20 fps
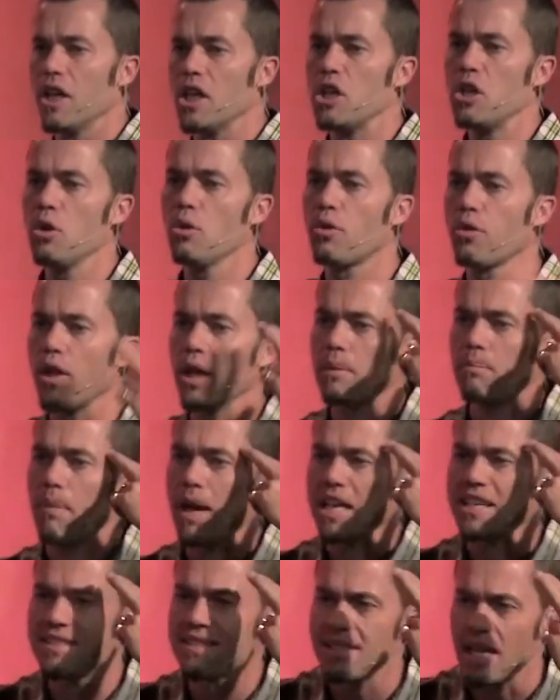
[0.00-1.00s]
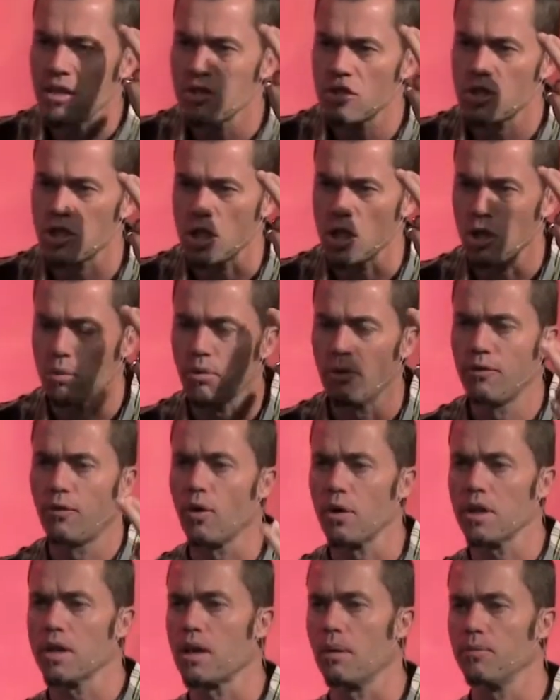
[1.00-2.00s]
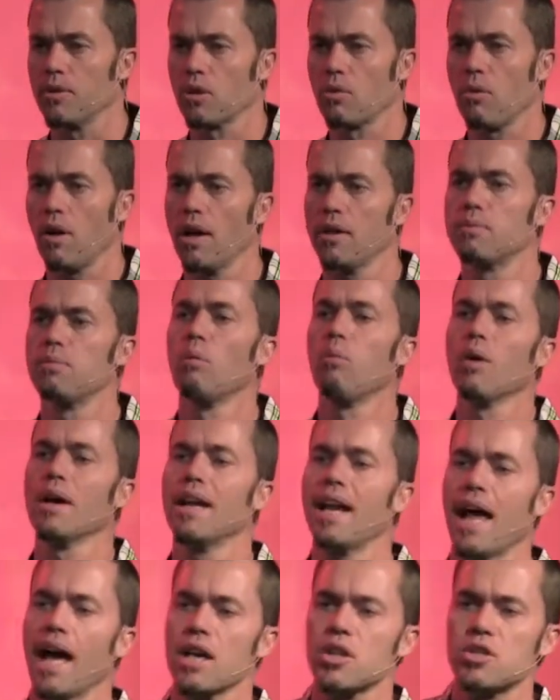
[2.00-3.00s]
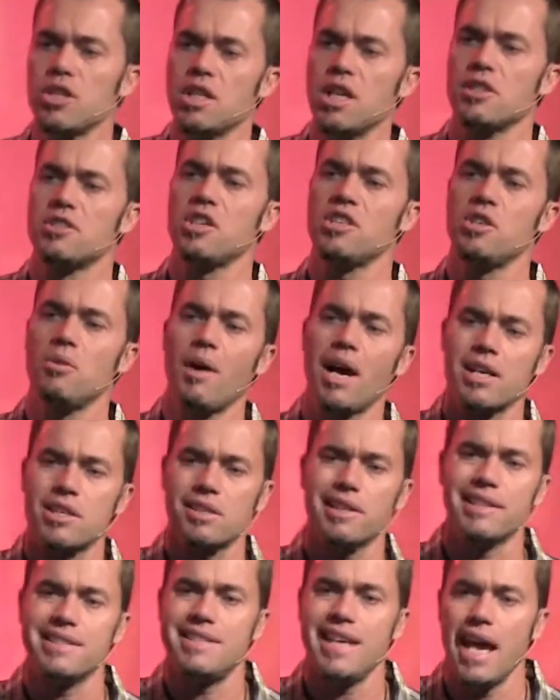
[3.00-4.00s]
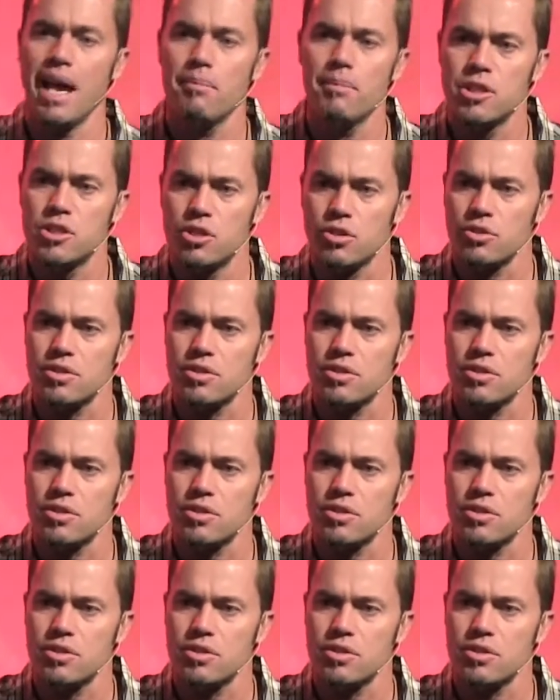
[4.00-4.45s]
that you think make sense to you before you come to Christ, but what it actually does is you actually damage